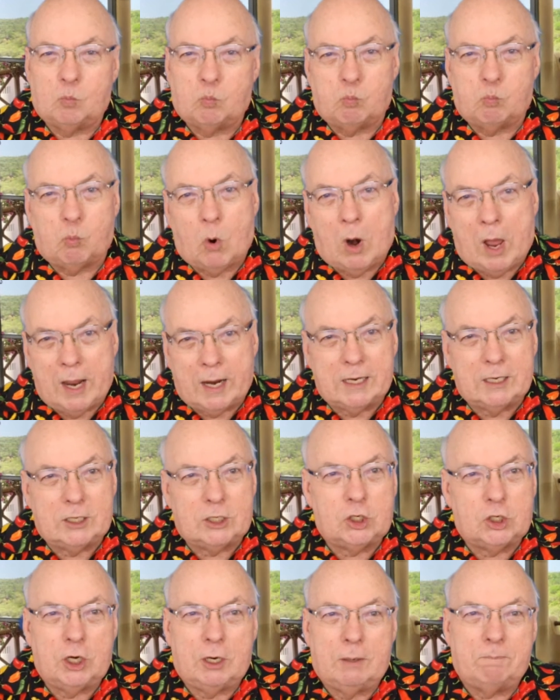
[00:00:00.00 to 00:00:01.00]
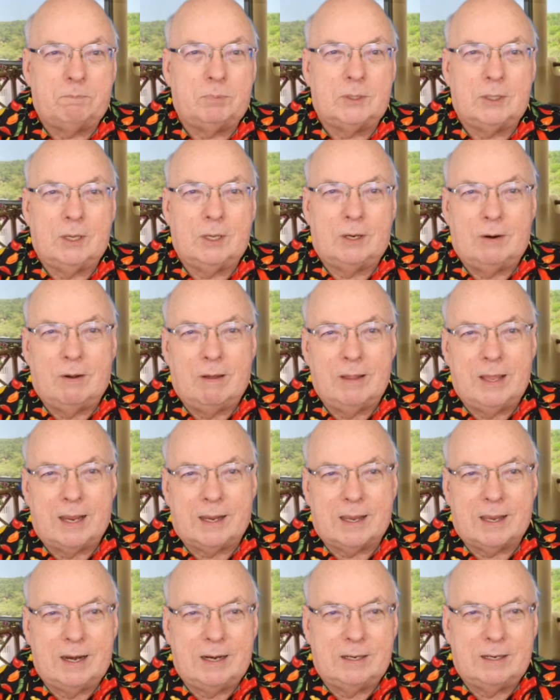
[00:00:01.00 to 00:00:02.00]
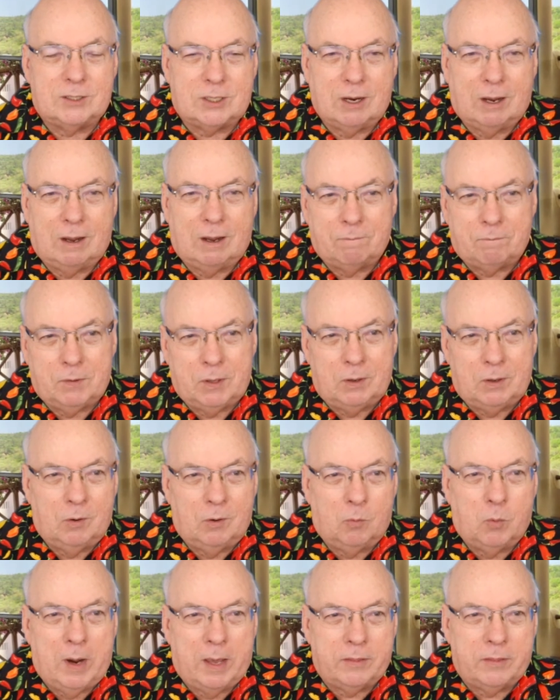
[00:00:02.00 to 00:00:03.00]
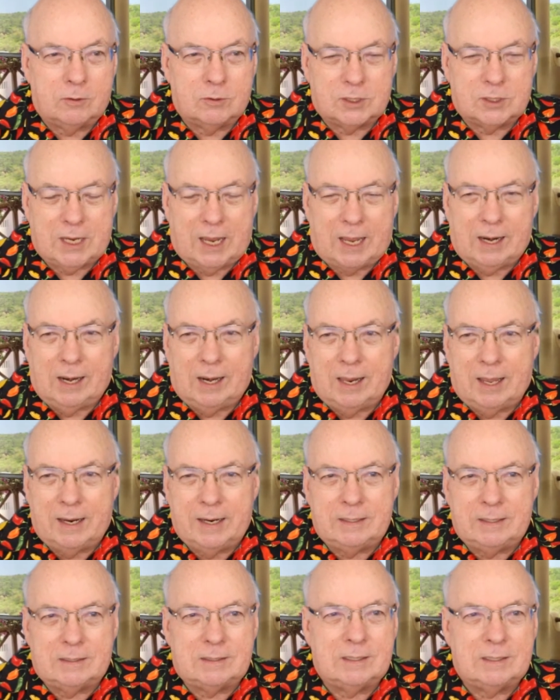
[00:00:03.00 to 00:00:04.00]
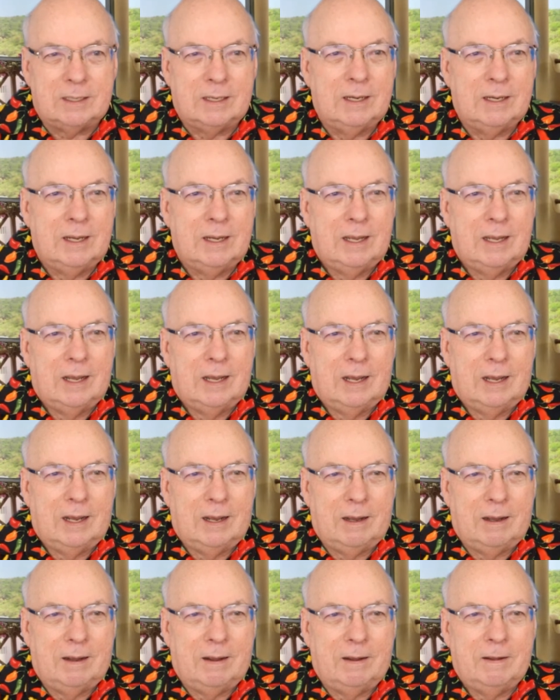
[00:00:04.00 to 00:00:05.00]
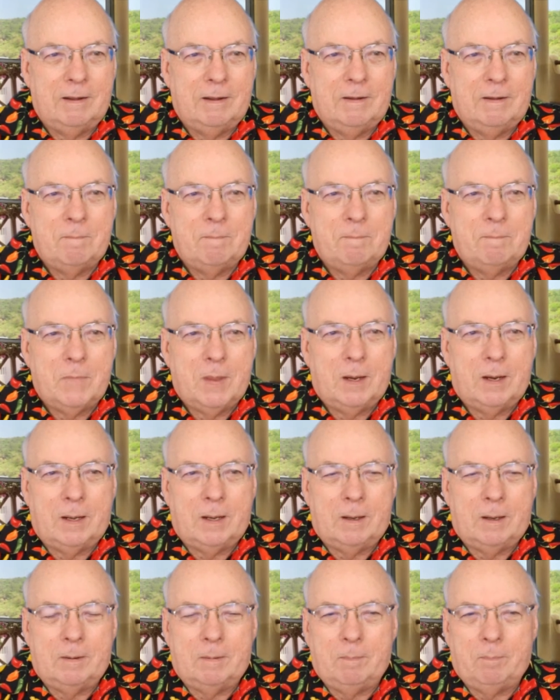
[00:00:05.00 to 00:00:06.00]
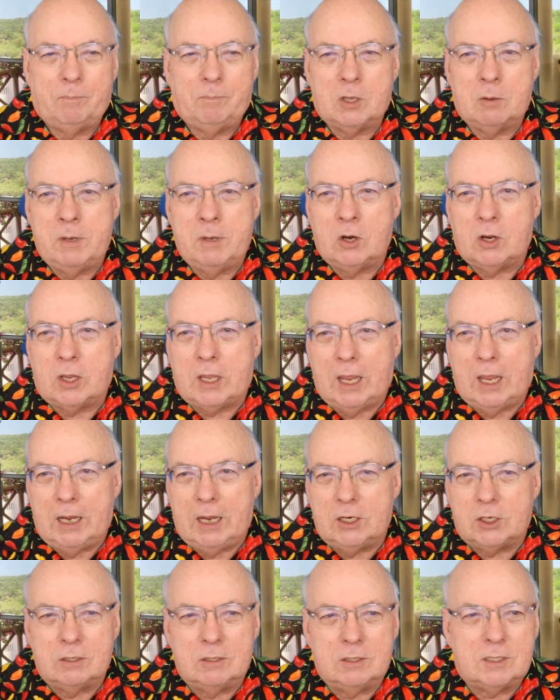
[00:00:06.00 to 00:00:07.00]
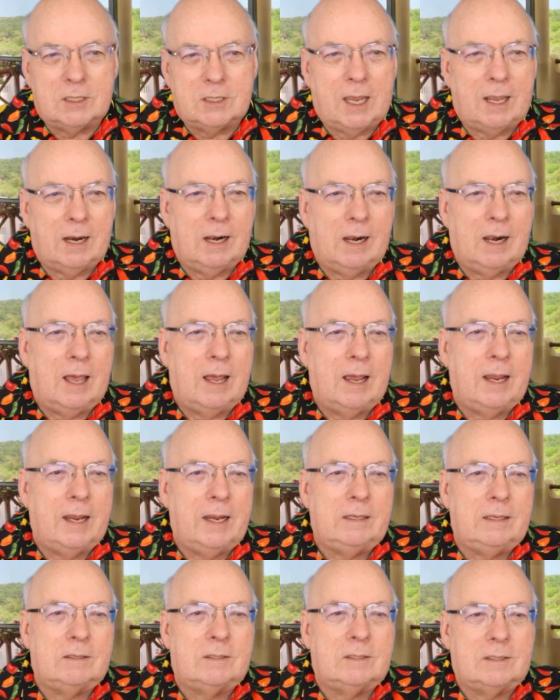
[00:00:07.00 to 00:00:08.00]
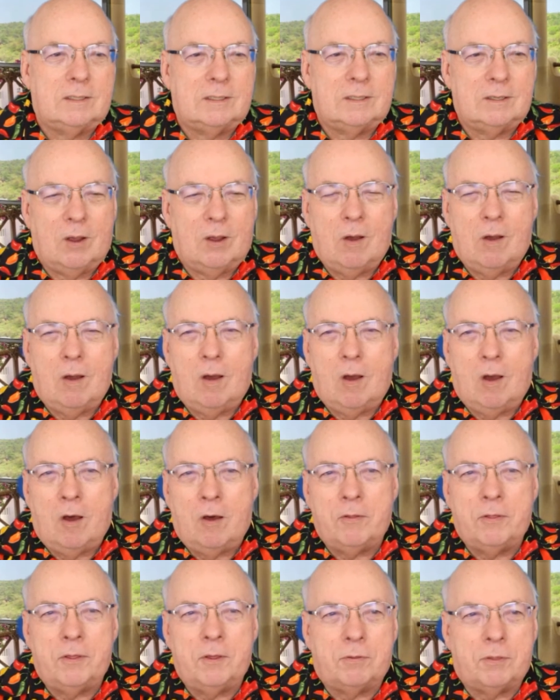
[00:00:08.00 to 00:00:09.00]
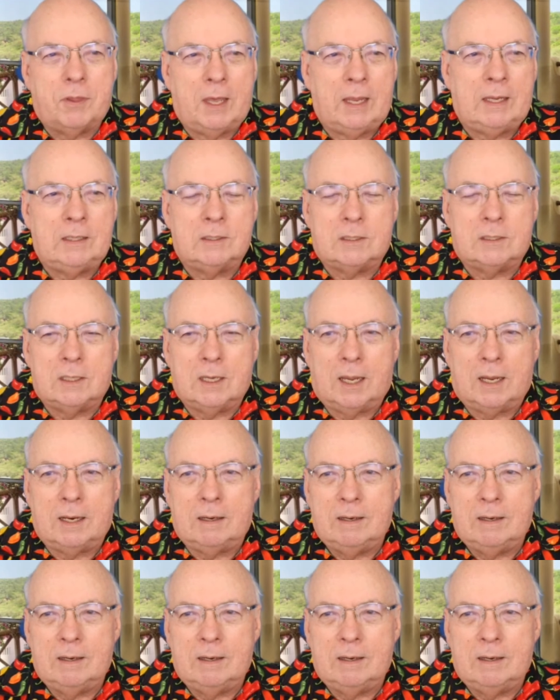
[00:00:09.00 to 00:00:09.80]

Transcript: rocket ships and all that kind of stuff. Weather satellites, uh, communication satellites, all the things that